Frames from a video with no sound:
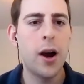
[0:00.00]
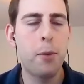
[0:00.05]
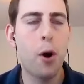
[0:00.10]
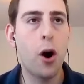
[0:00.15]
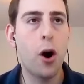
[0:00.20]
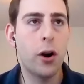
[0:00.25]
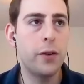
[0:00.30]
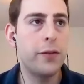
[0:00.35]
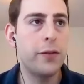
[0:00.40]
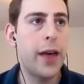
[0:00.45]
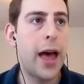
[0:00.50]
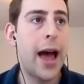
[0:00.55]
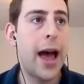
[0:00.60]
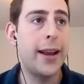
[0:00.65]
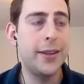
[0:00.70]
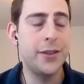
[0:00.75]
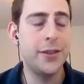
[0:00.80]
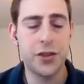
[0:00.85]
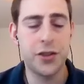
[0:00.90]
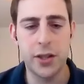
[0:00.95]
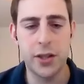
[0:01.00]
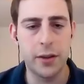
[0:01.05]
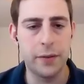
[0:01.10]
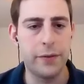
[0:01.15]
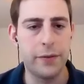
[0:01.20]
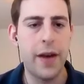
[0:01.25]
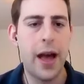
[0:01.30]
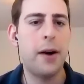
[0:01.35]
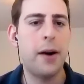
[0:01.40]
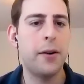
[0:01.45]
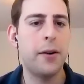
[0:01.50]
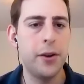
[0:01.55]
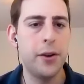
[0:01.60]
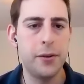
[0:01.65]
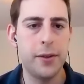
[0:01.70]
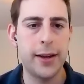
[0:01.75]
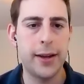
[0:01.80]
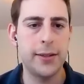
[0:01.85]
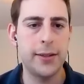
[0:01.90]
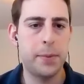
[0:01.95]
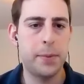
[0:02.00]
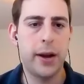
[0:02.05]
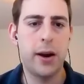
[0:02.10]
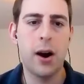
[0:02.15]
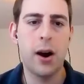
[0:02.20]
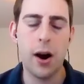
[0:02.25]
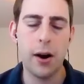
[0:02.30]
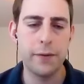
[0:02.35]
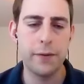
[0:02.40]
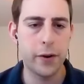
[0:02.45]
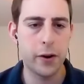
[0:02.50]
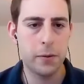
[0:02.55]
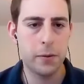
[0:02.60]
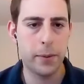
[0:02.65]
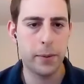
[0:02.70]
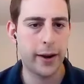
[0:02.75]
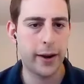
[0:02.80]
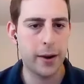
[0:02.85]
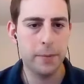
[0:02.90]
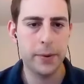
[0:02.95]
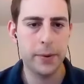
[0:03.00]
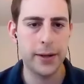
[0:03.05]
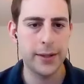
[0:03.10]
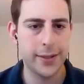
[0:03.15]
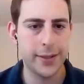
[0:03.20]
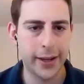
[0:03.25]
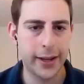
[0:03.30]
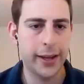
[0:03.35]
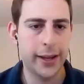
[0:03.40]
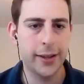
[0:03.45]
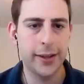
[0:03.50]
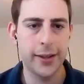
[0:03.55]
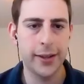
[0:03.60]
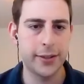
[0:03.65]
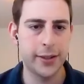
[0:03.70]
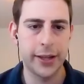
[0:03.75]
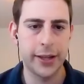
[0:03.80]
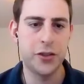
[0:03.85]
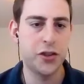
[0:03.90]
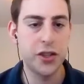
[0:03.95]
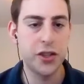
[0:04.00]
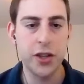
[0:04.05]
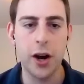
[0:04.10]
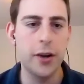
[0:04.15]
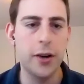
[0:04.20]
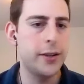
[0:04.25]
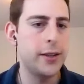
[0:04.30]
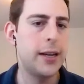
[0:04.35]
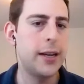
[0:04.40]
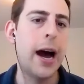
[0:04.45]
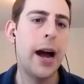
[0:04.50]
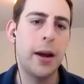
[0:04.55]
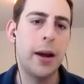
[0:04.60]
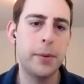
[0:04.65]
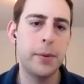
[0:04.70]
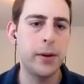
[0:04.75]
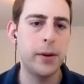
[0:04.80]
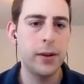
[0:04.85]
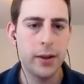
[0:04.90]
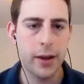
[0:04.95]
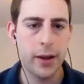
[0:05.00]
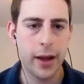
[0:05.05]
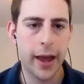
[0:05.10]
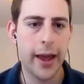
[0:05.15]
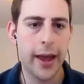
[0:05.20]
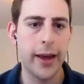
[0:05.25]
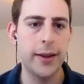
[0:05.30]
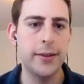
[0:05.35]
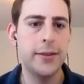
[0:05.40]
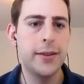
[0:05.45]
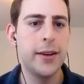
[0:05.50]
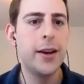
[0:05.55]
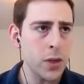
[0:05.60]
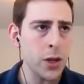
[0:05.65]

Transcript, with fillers: part of that is just the value that is being offered by companies like helix it's just undeniable and